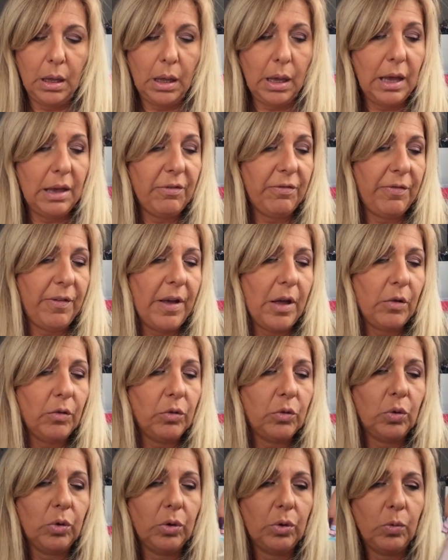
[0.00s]
I
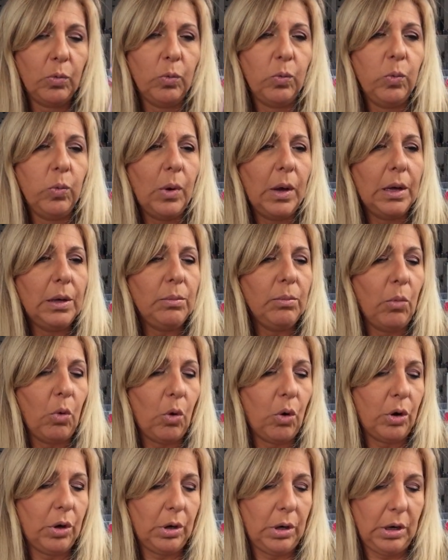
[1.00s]
found one
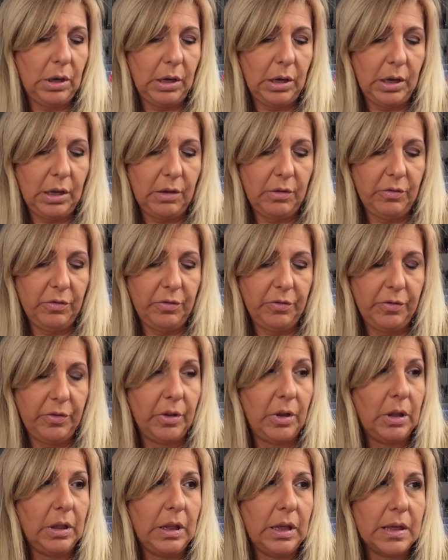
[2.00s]
more of
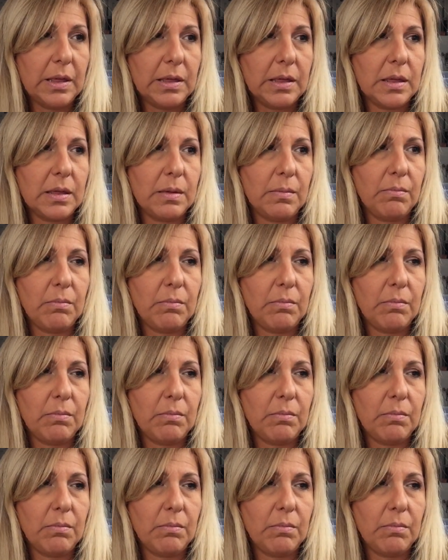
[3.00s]
this